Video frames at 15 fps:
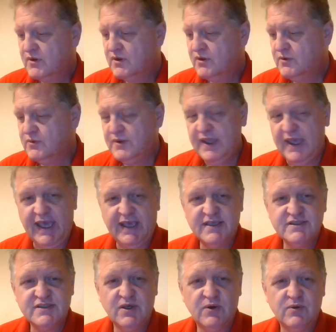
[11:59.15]
Okay,
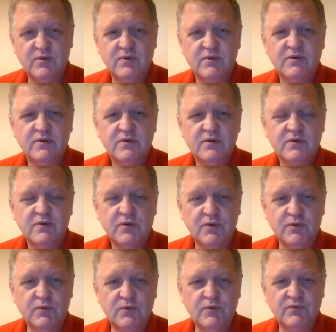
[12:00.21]
so
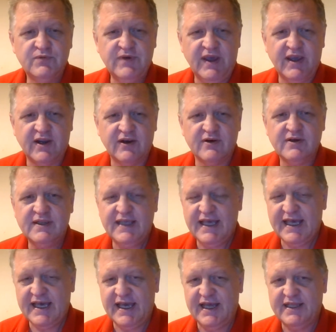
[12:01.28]
who, wer,
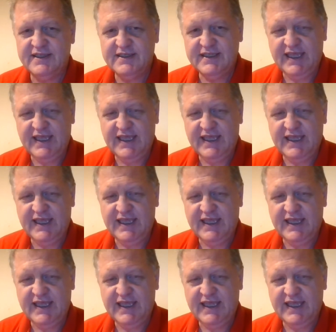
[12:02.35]
can,